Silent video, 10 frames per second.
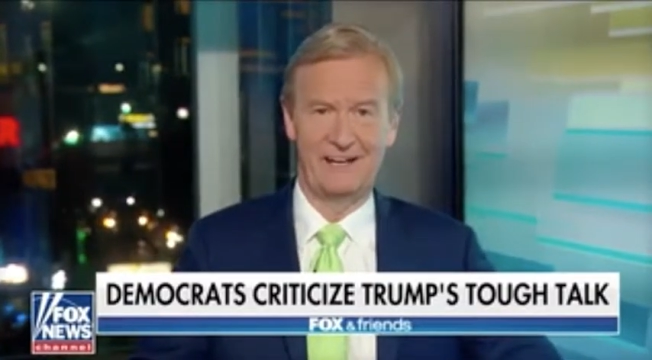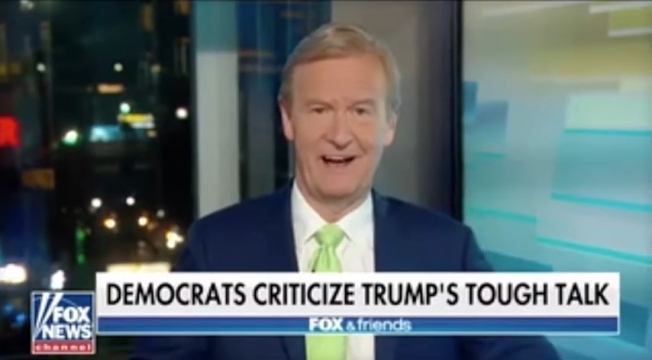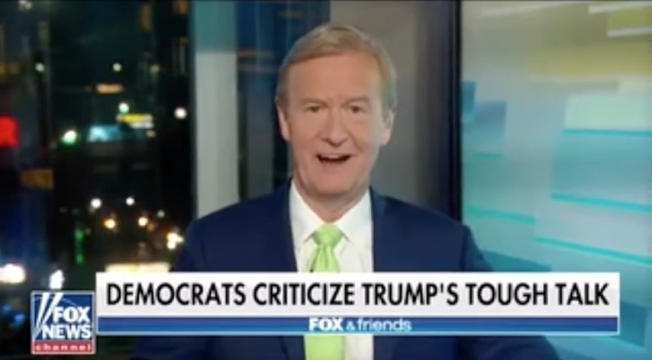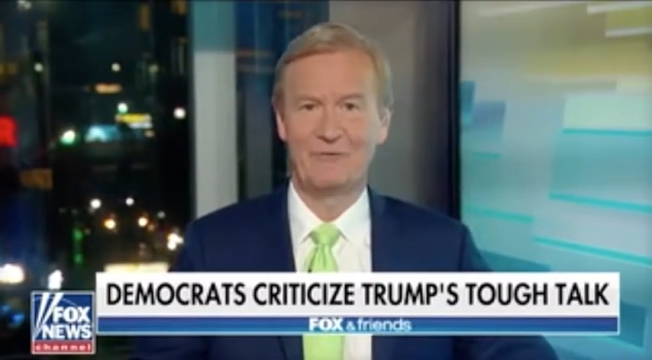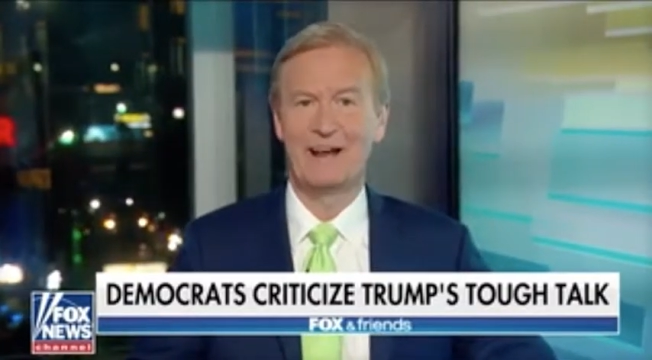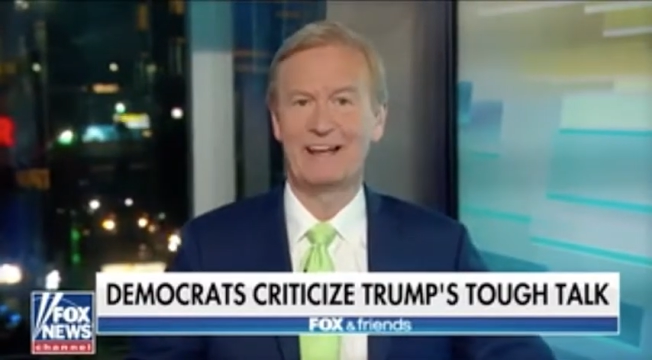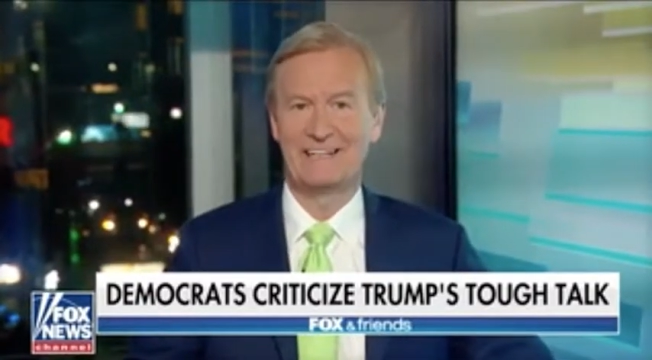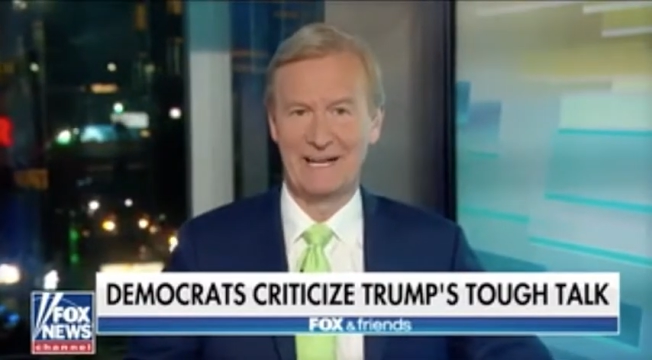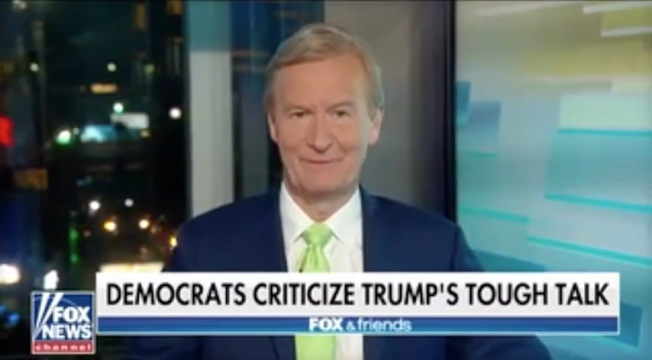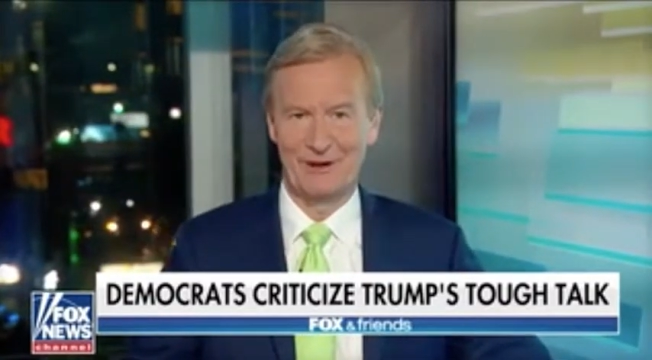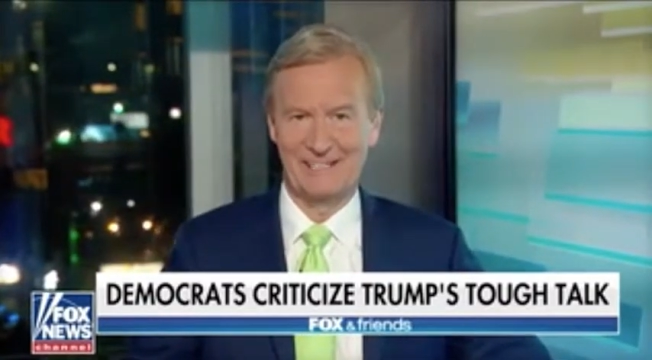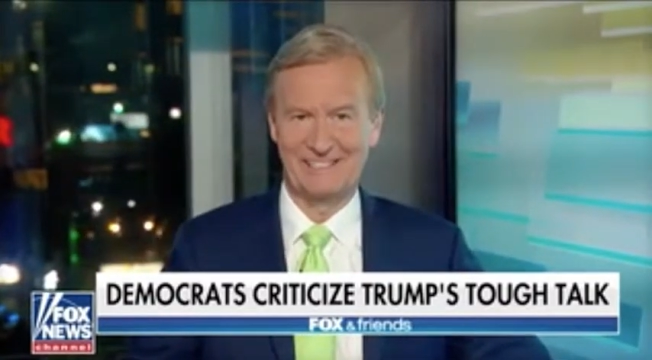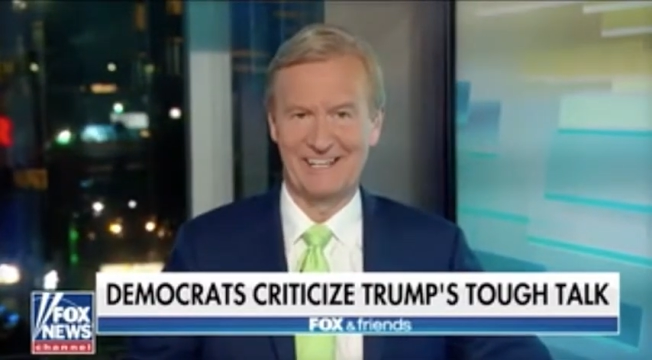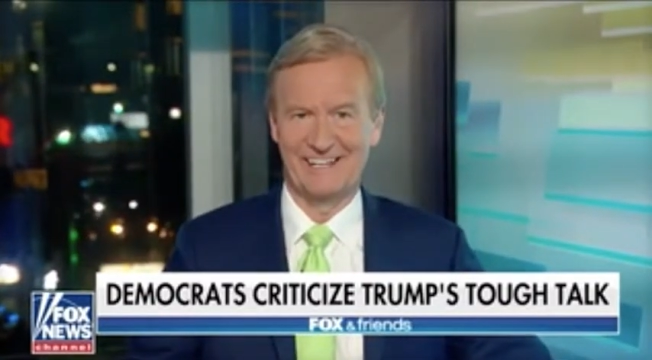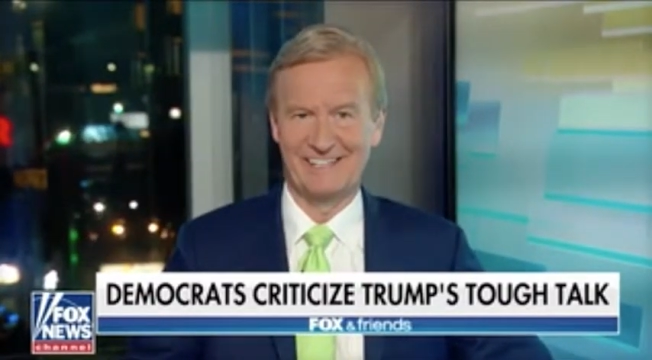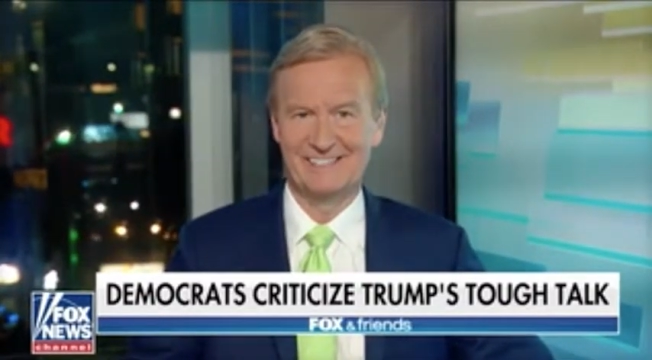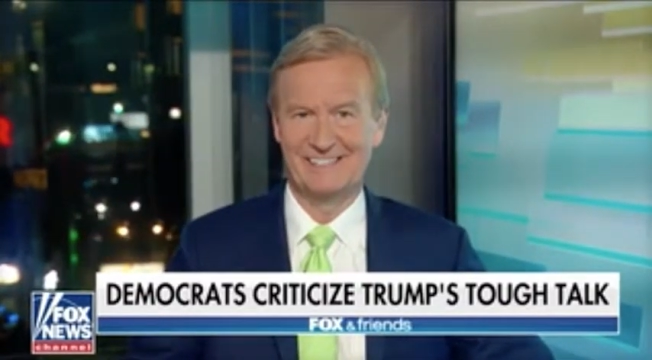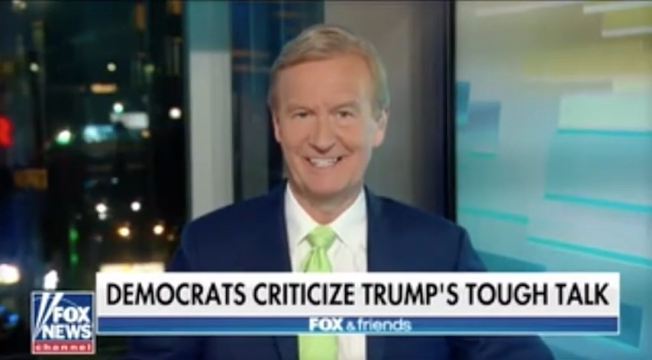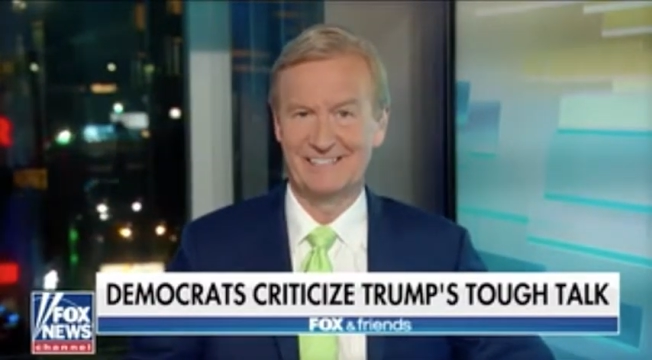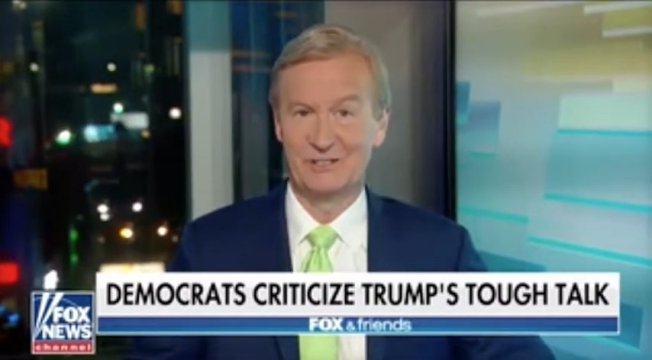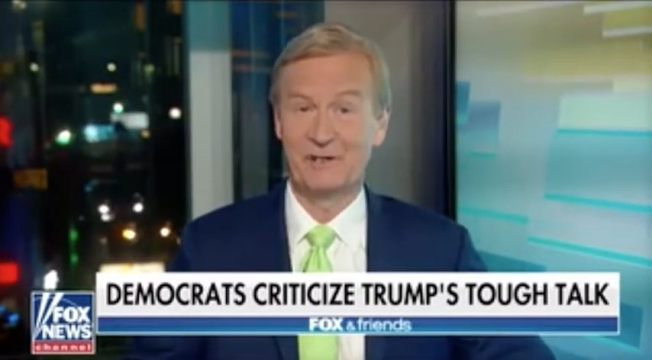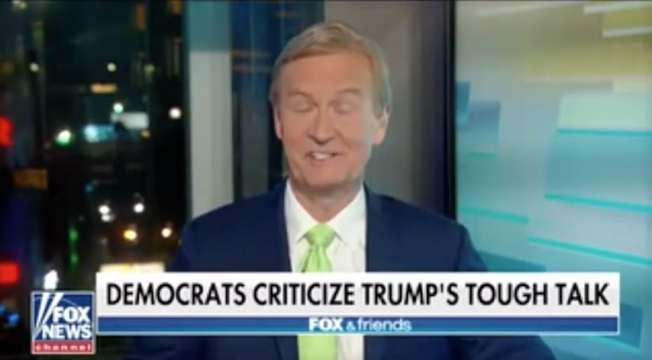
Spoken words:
high-ranking Democrats, that is,